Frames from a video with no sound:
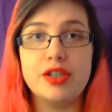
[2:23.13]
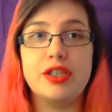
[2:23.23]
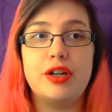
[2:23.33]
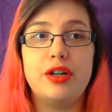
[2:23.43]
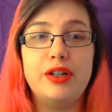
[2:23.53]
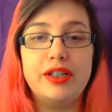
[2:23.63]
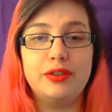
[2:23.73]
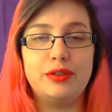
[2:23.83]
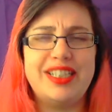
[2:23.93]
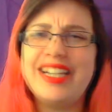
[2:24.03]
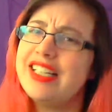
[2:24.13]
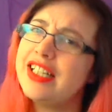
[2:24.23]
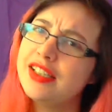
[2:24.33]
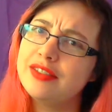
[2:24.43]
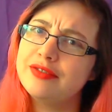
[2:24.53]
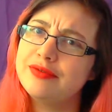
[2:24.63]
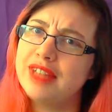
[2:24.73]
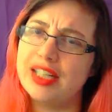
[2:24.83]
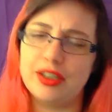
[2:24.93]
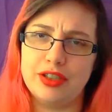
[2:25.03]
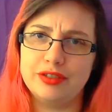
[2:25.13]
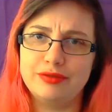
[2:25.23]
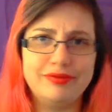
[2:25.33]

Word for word: So, or Daeida? I don't know.